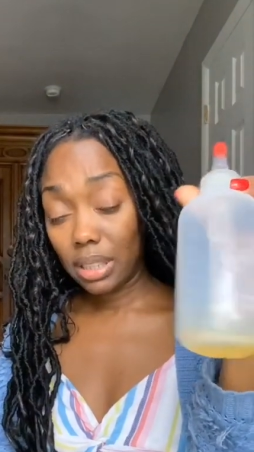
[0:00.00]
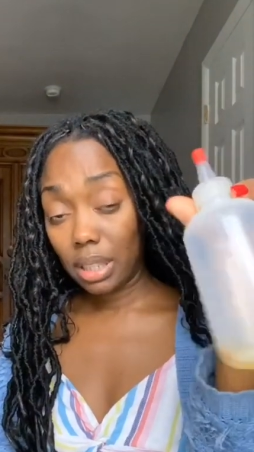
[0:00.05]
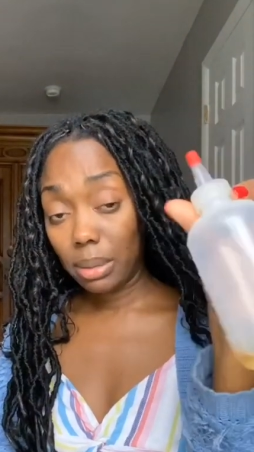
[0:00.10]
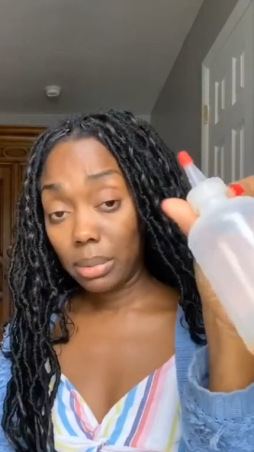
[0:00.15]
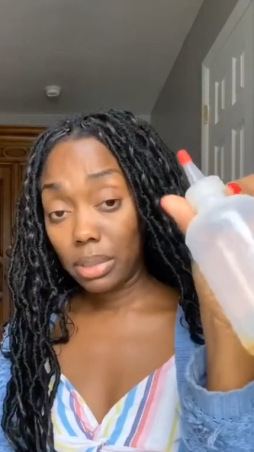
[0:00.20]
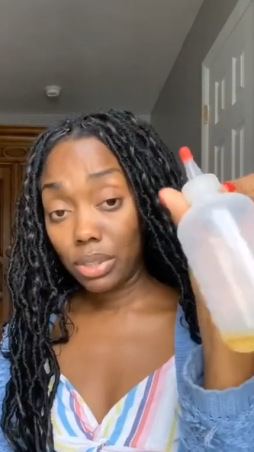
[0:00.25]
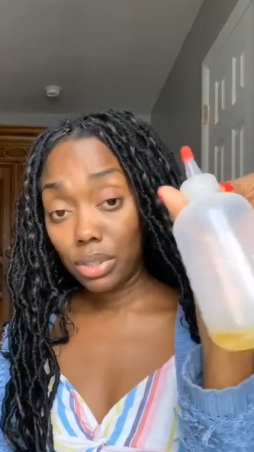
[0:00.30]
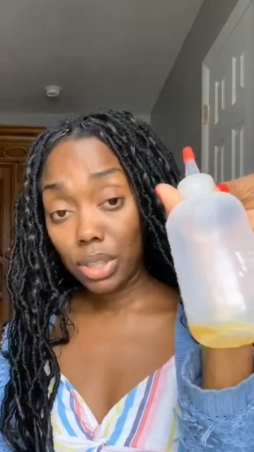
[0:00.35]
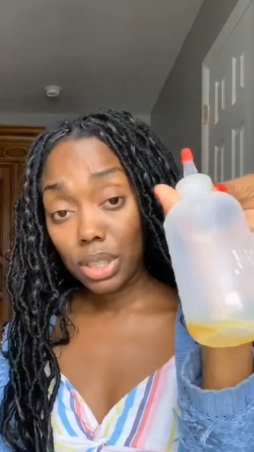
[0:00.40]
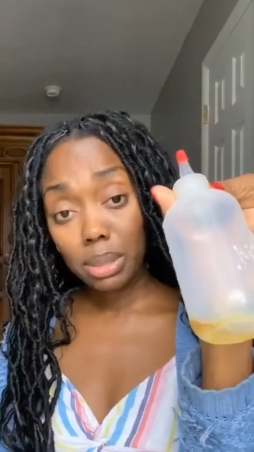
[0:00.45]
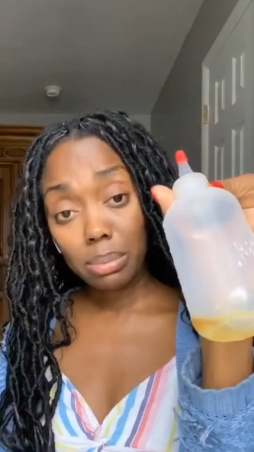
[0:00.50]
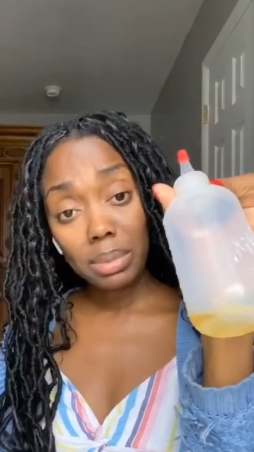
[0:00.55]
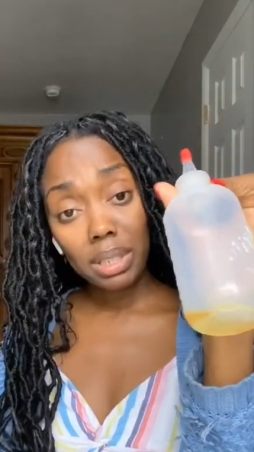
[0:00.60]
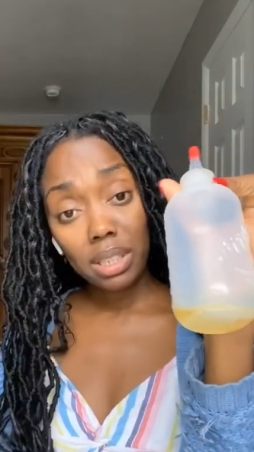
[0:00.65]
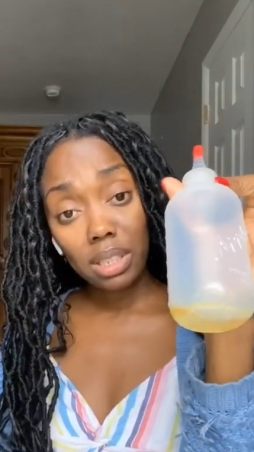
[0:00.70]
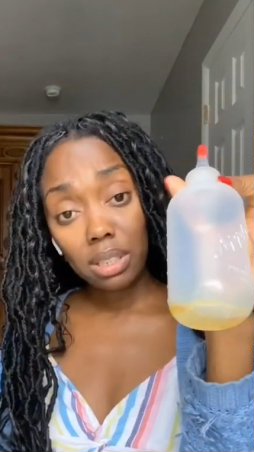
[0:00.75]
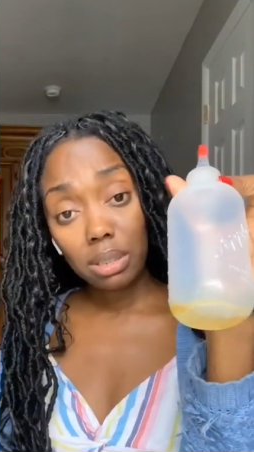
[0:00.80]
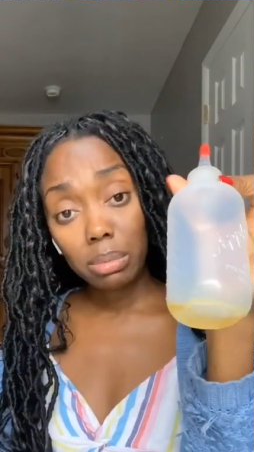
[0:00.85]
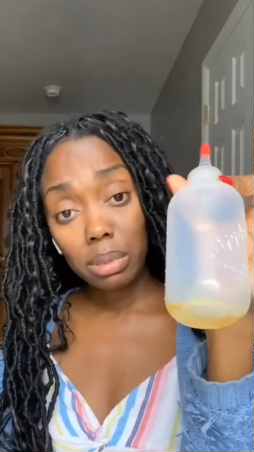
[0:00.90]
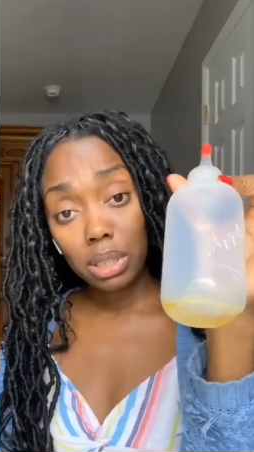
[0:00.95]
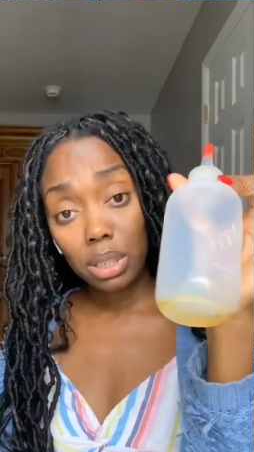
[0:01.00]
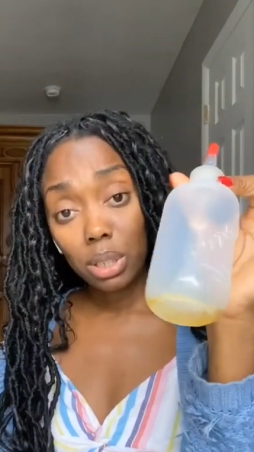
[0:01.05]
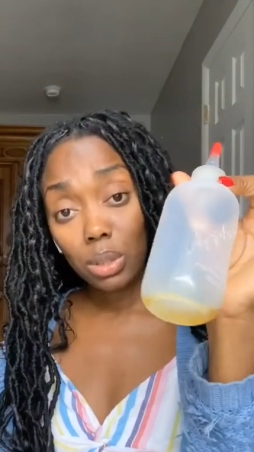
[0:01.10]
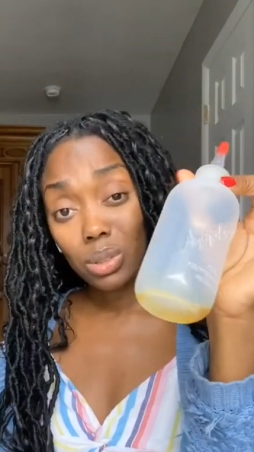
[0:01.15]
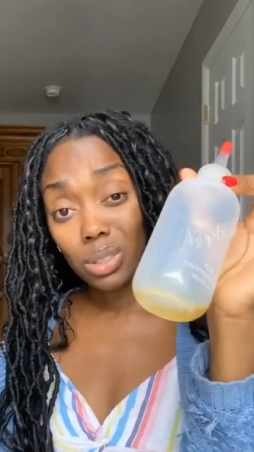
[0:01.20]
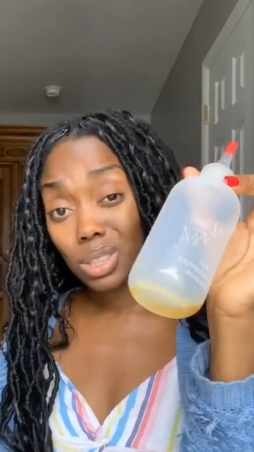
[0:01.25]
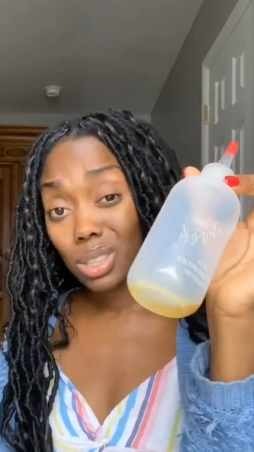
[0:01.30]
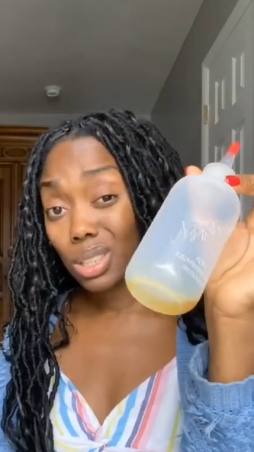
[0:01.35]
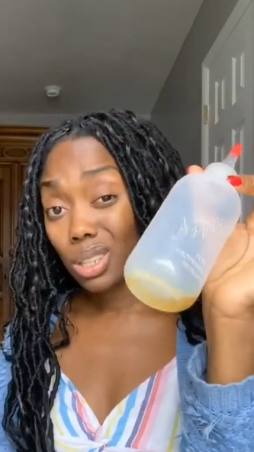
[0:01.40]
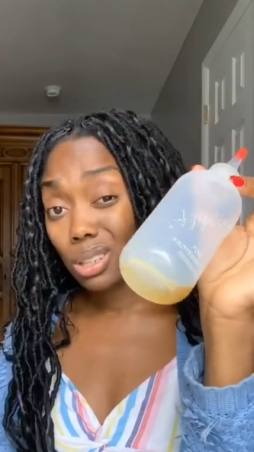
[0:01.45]
and trust me, a little bit goes a
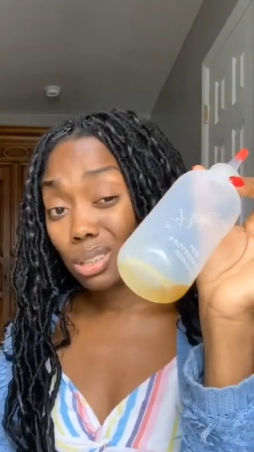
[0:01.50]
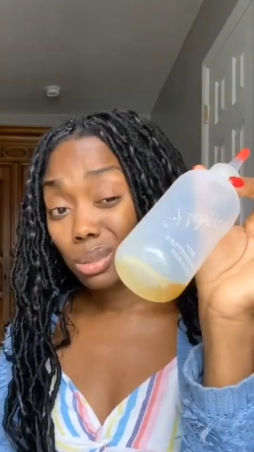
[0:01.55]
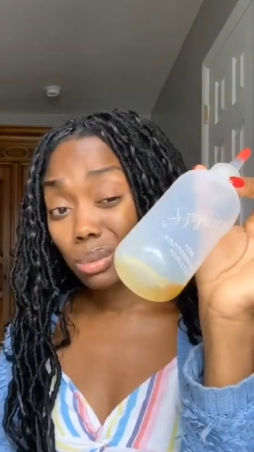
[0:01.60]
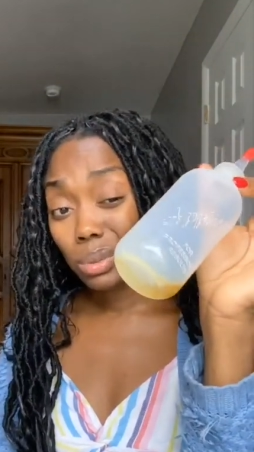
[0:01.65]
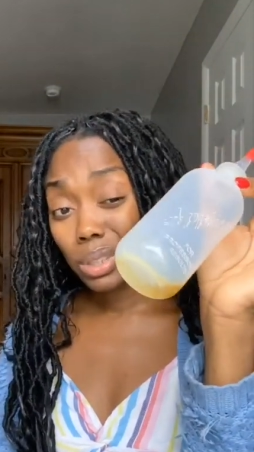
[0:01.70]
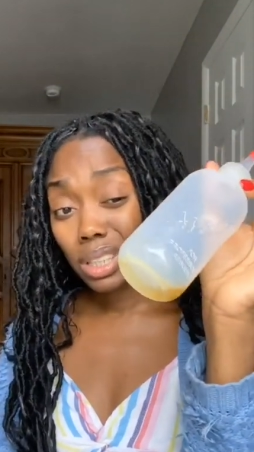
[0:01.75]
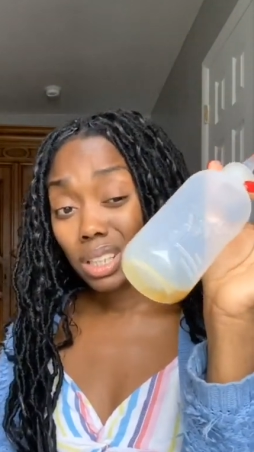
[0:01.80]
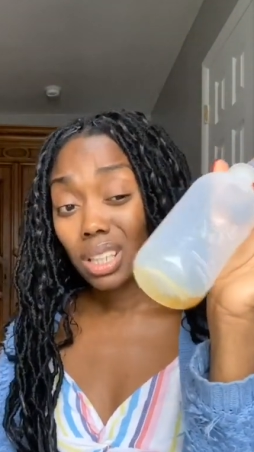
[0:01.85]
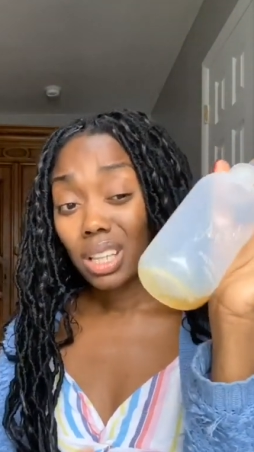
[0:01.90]
long way.